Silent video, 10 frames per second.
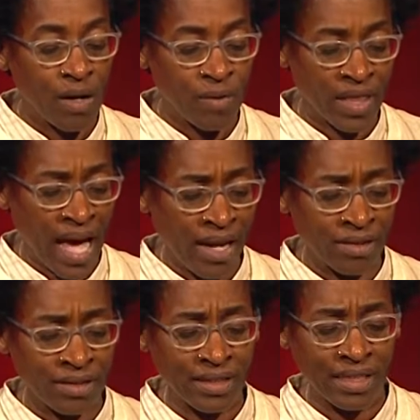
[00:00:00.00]
with
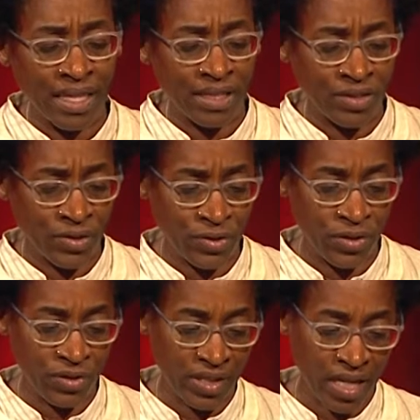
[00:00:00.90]
adult sons who
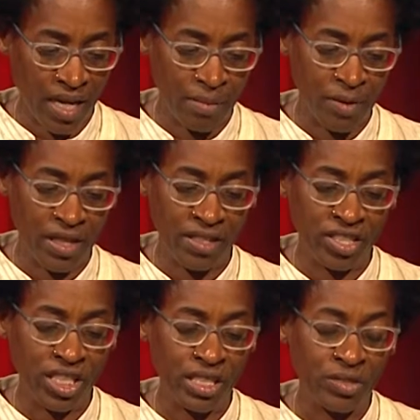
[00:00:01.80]
used to come with their
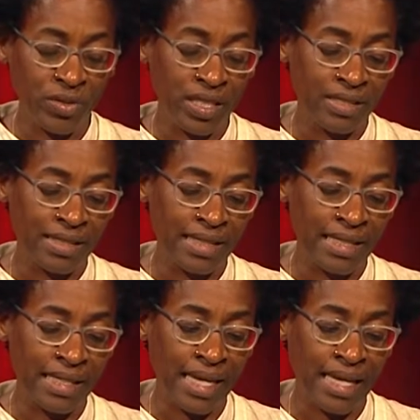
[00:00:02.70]
children on
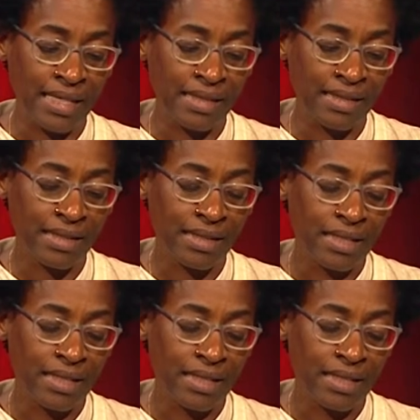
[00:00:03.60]
Sundays.